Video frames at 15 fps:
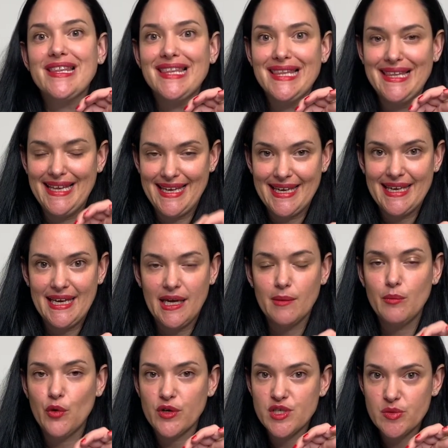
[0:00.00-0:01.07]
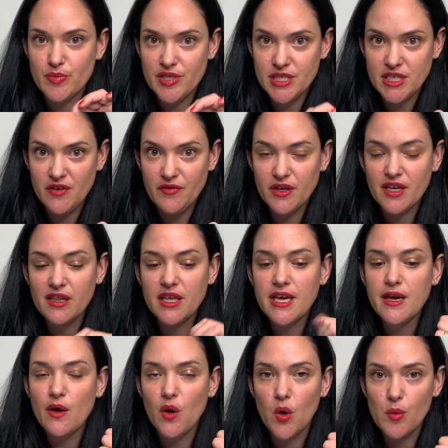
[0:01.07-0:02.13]
linking more
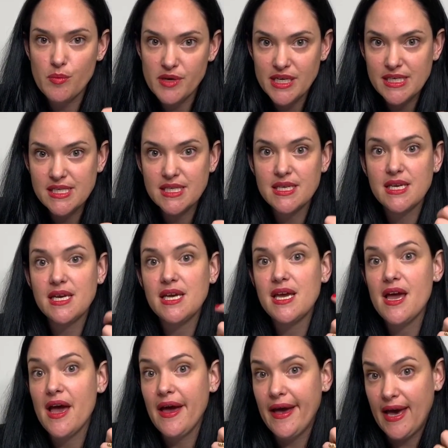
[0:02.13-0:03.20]
specifically obesity